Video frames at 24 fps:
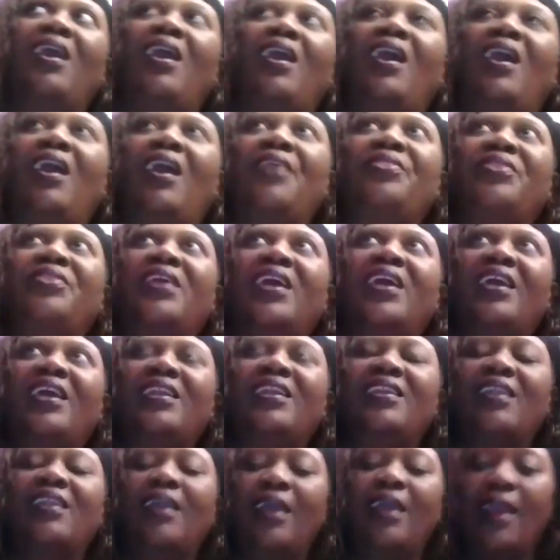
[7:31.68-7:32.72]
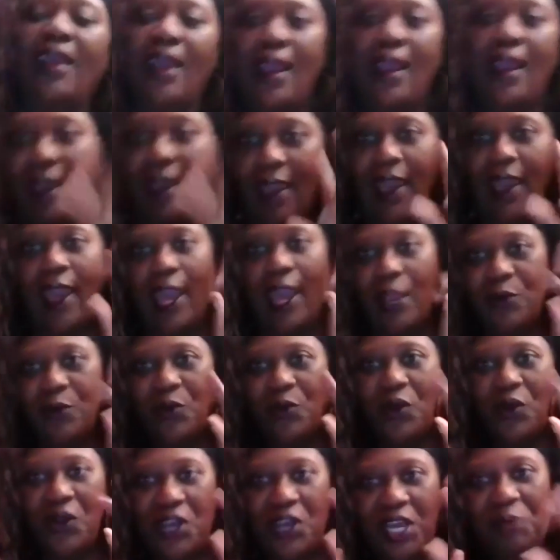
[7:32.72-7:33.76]
And then I
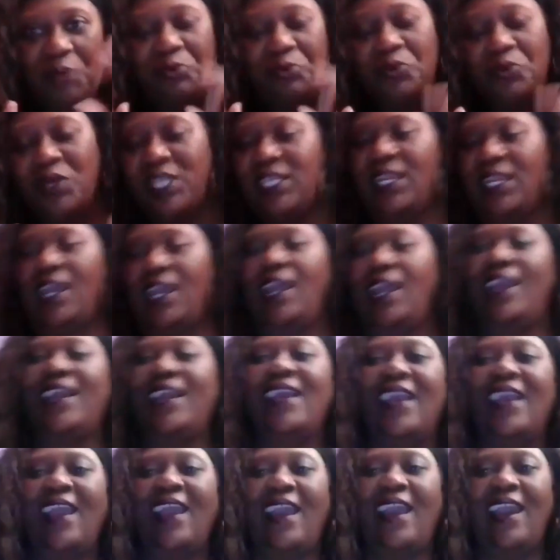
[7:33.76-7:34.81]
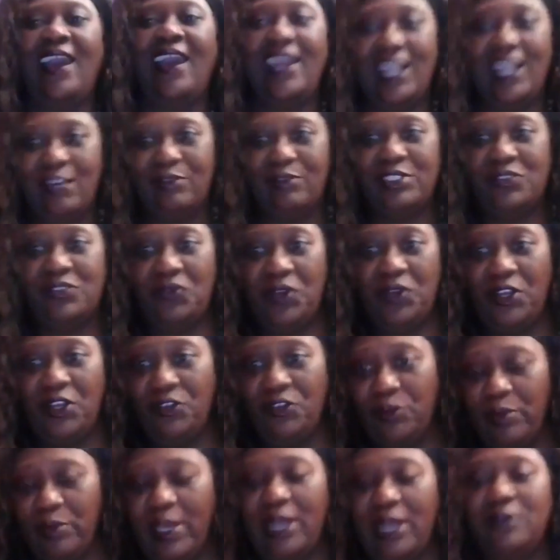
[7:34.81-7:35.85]
woke up one day and I was
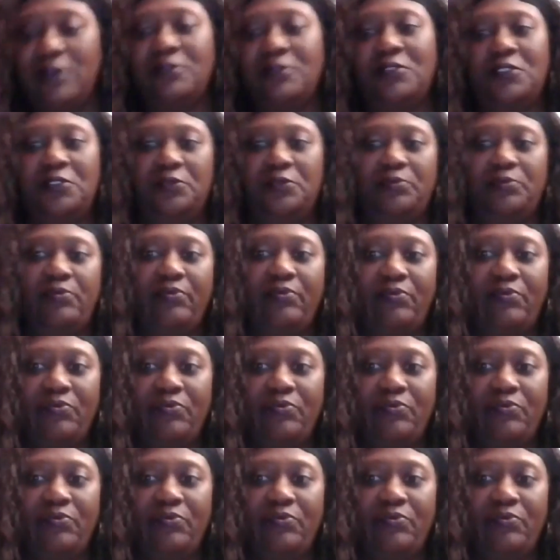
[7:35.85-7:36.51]
400 pounds.